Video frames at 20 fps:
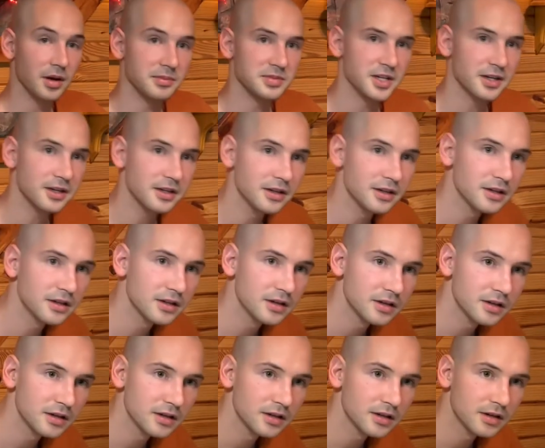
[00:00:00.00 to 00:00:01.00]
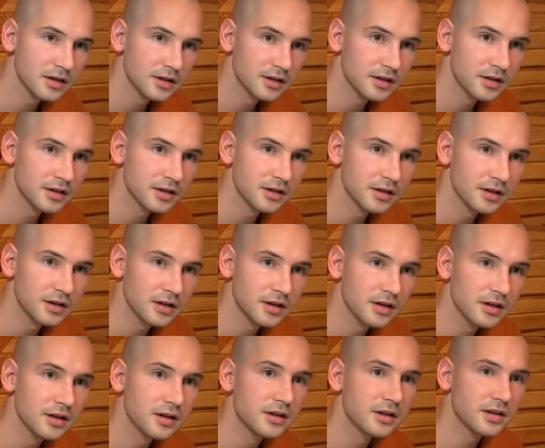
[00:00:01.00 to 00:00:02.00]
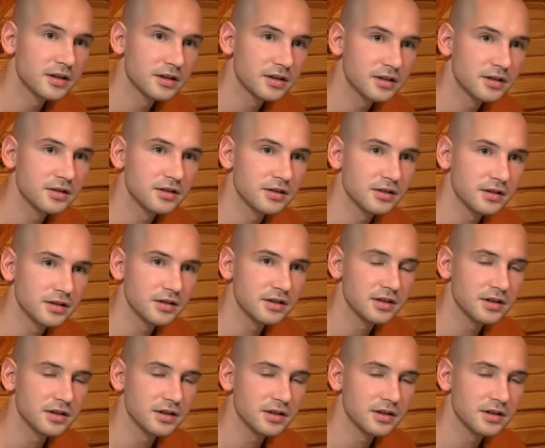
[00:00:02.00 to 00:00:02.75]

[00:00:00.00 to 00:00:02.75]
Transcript: I'm sorry? Sorry, greed or?